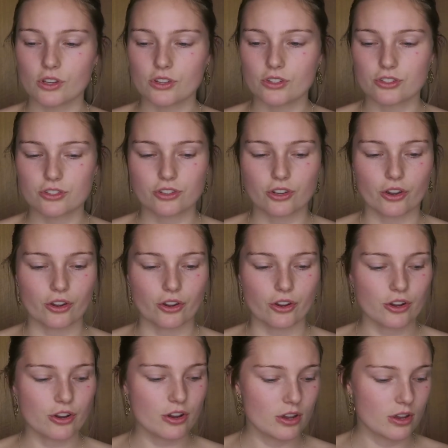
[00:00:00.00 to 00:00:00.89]

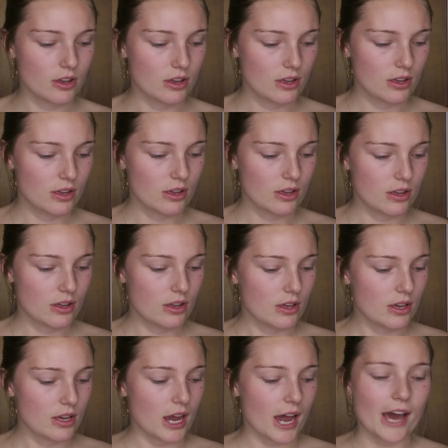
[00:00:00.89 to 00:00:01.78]
So
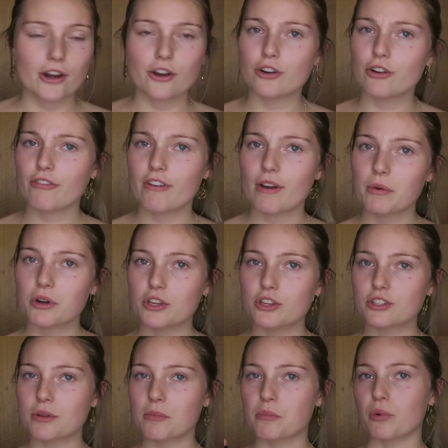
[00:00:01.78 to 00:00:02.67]
I don't know if I want
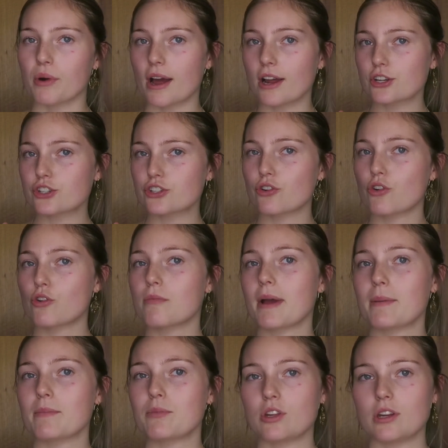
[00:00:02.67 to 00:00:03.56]
to use a brush or
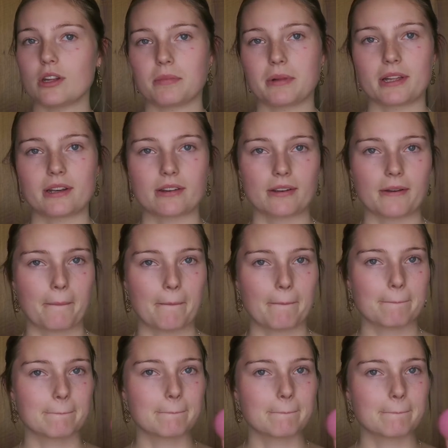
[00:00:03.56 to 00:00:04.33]
my beauty blender.